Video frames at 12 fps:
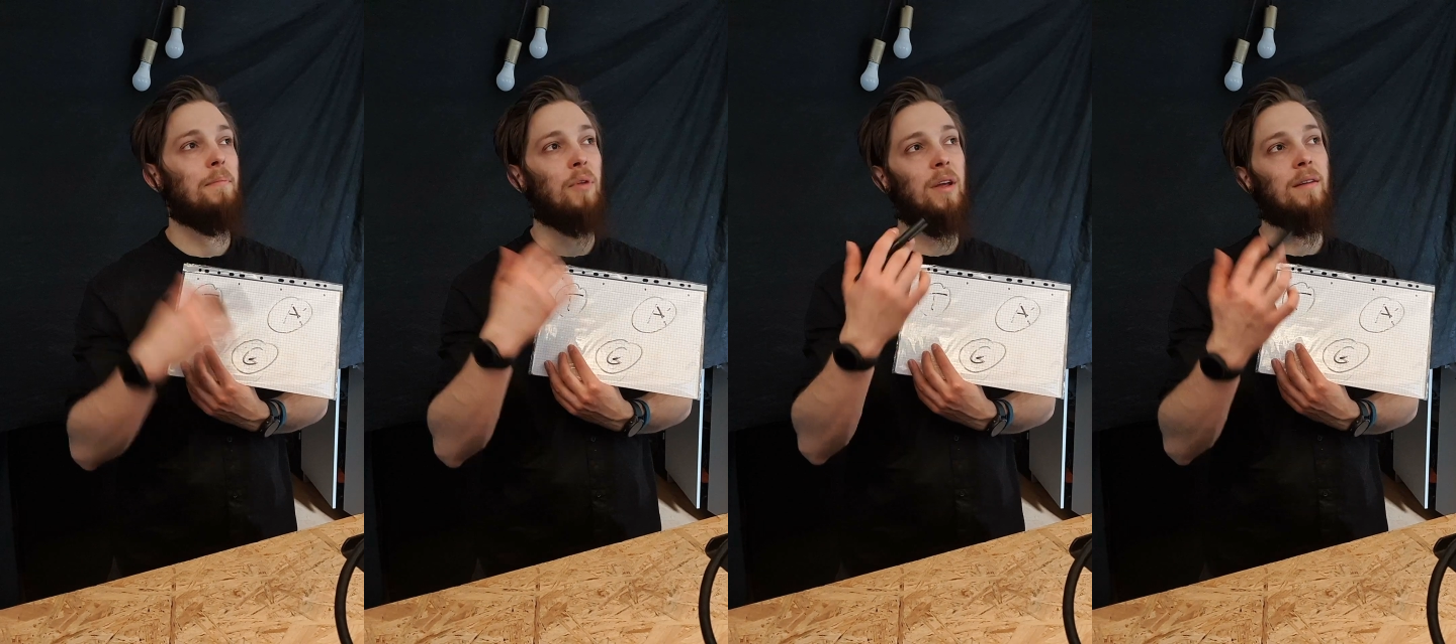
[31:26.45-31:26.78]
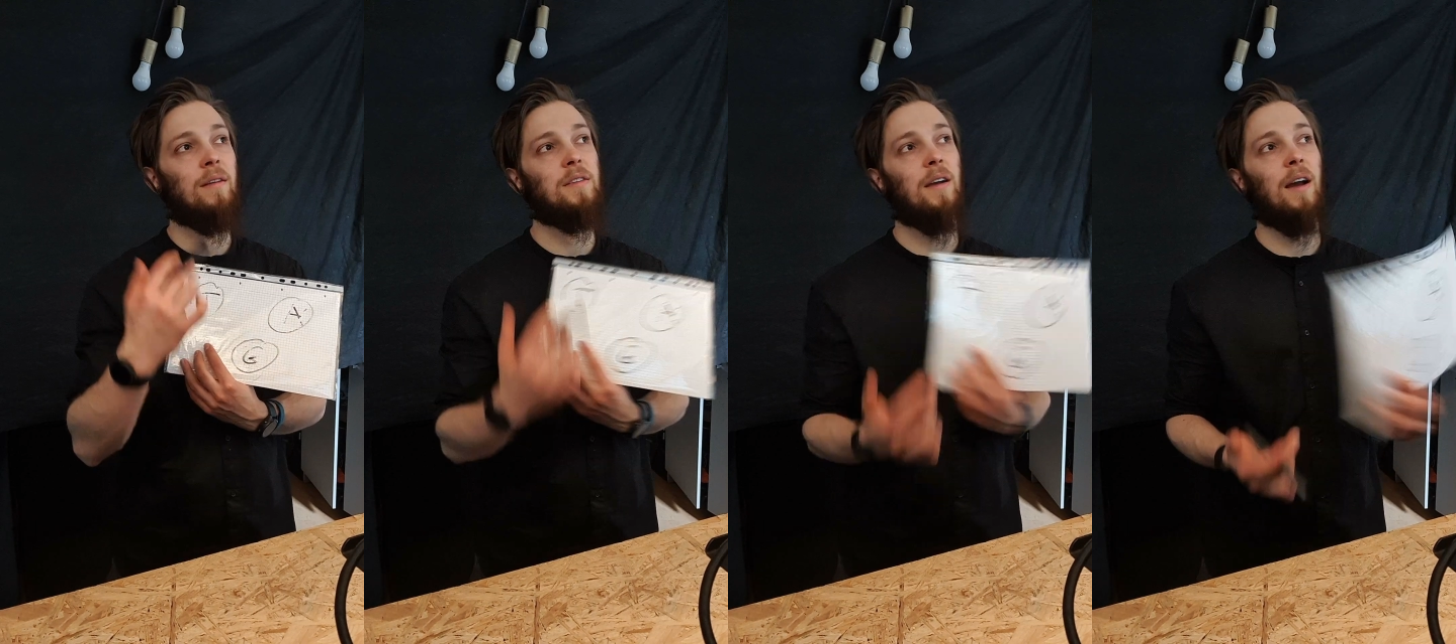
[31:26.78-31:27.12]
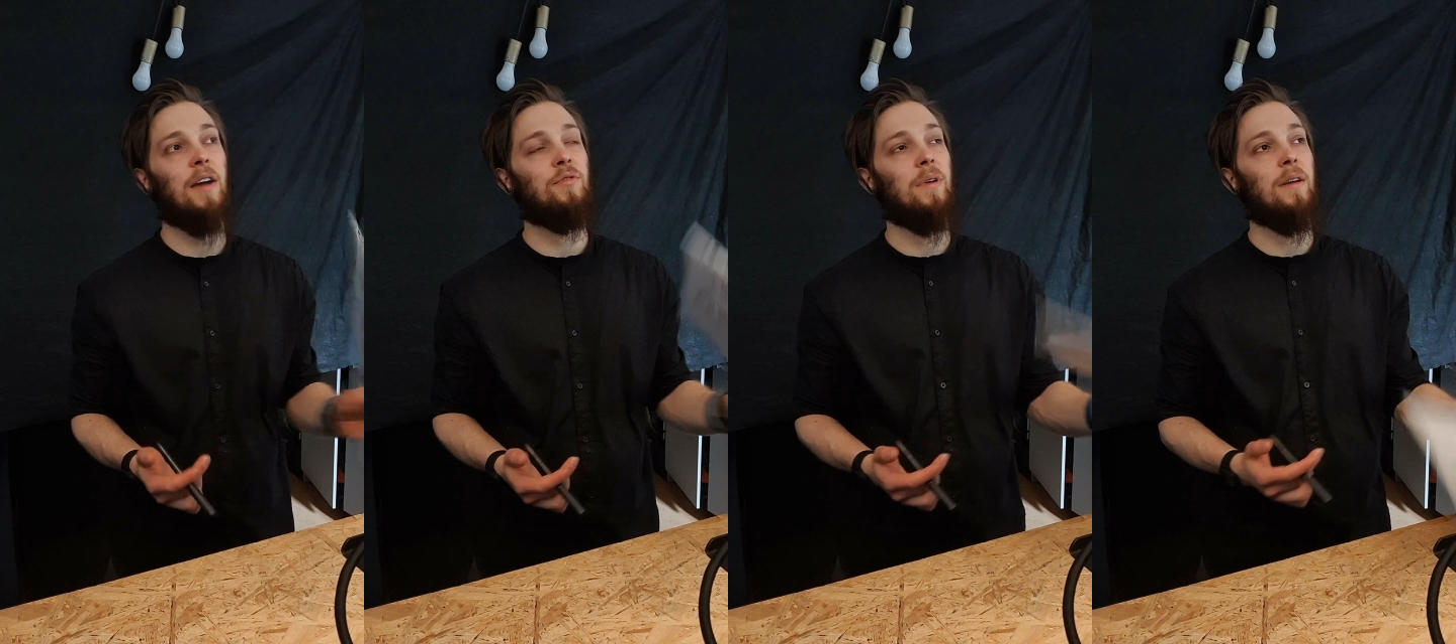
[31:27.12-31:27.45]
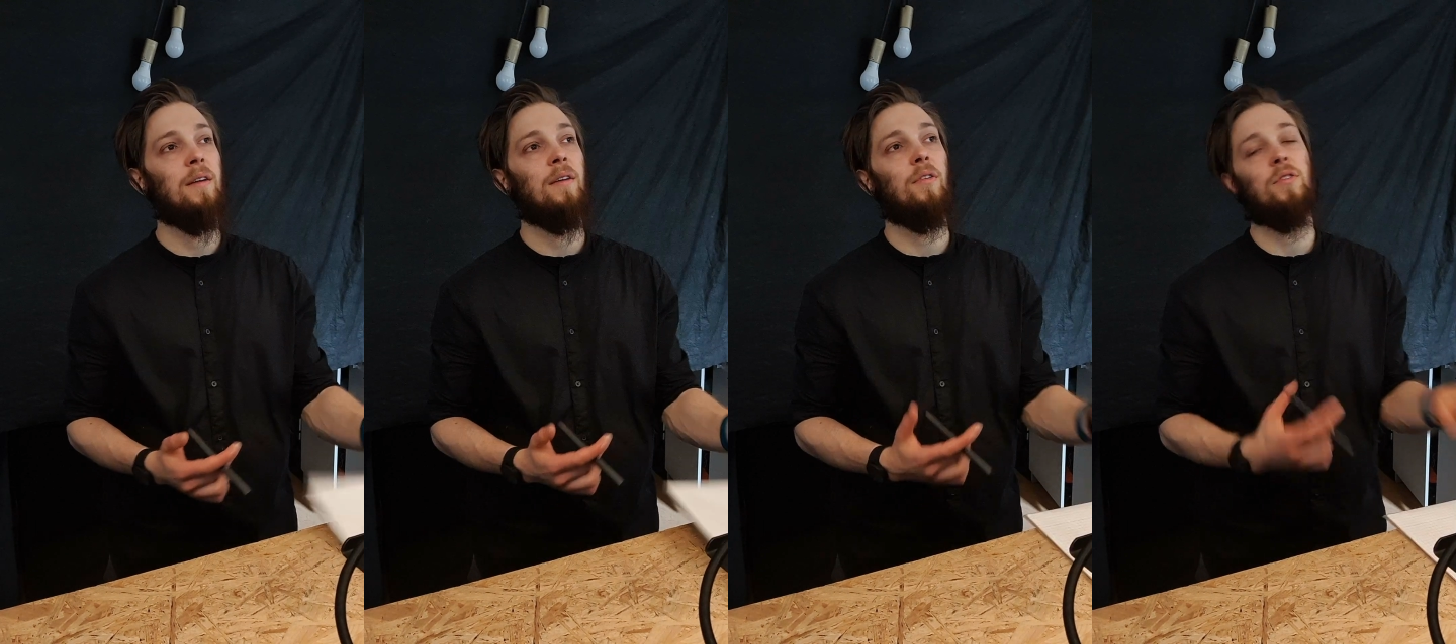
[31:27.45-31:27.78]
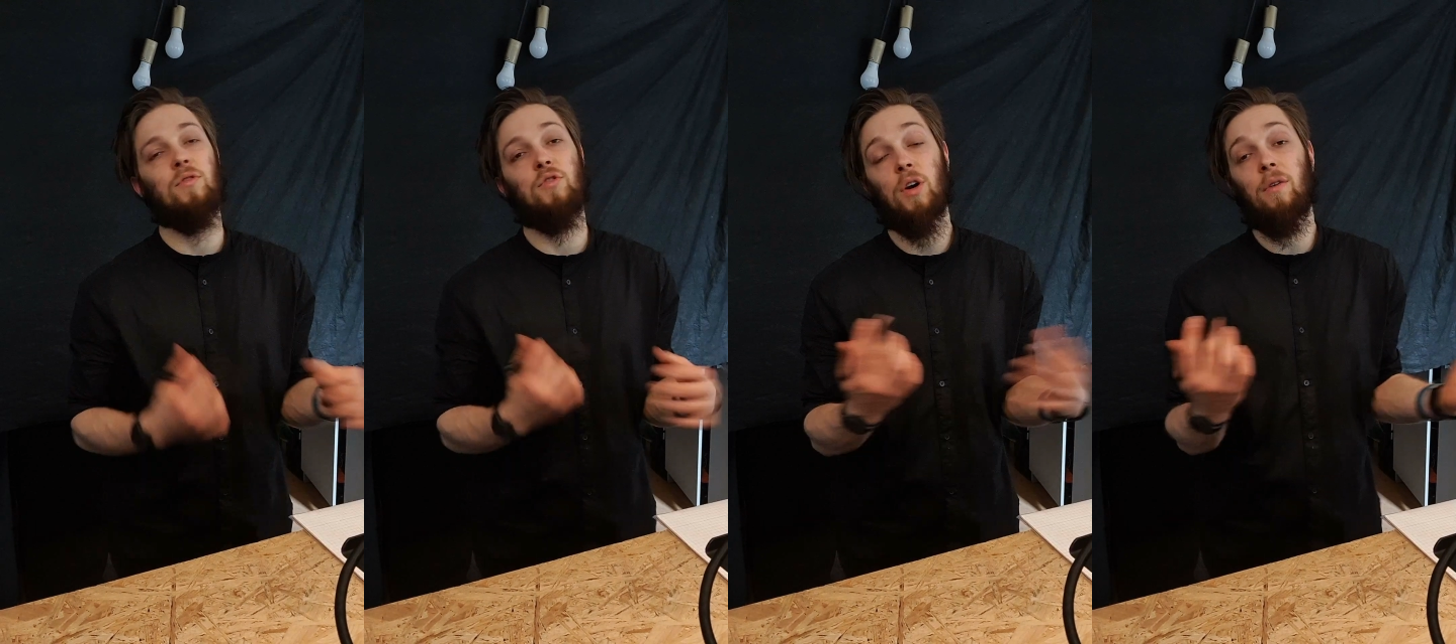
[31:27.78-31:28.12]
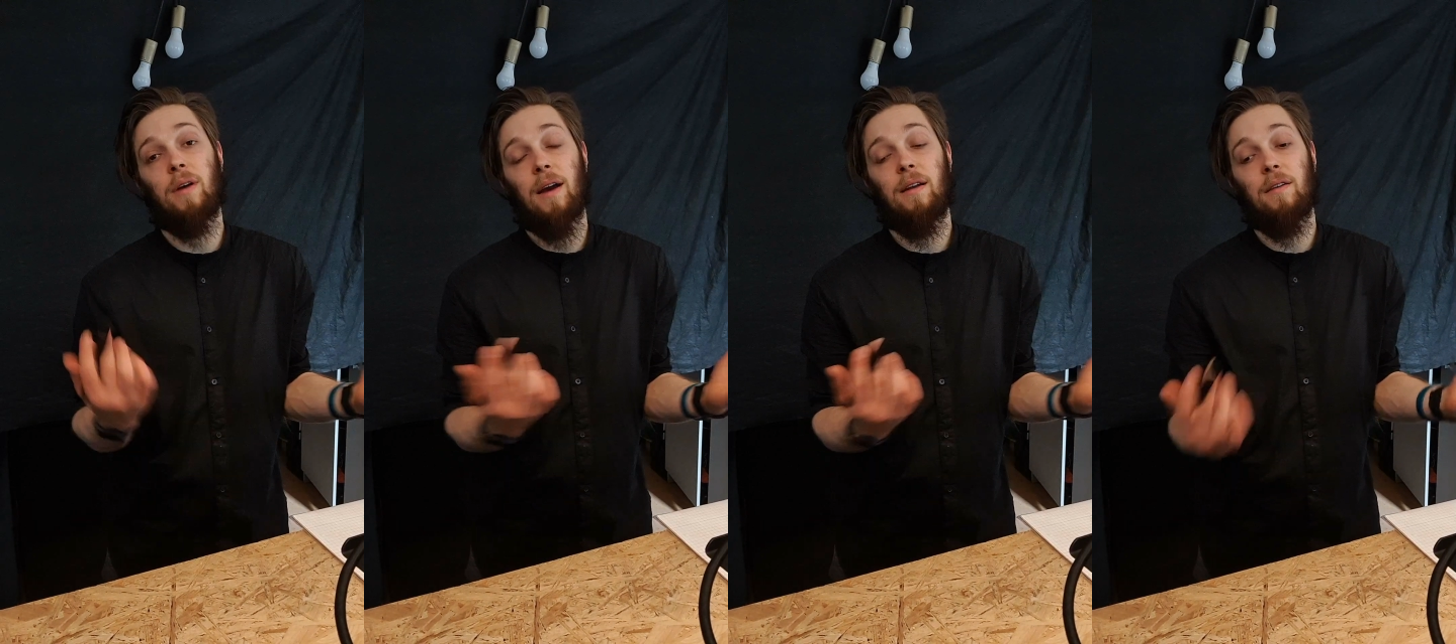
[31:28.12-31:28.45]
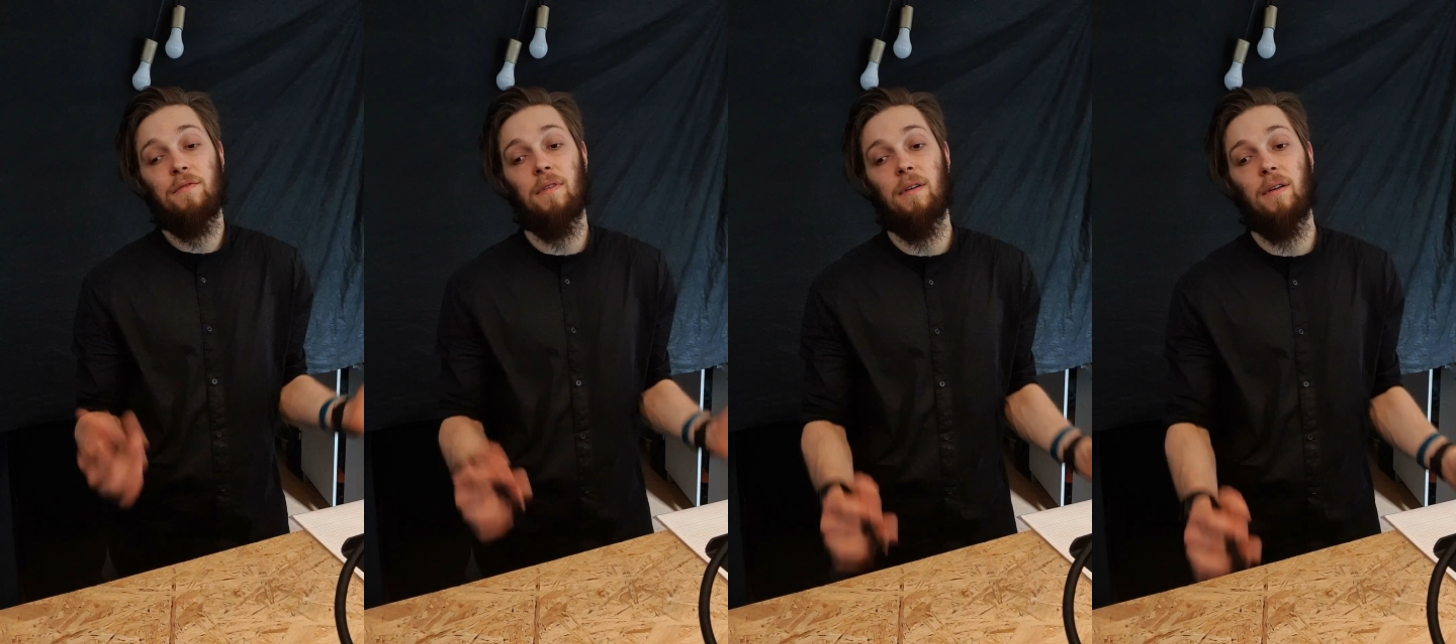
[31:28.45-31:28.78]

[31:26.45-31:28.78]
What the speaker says: bring psychiatry, or to show kind of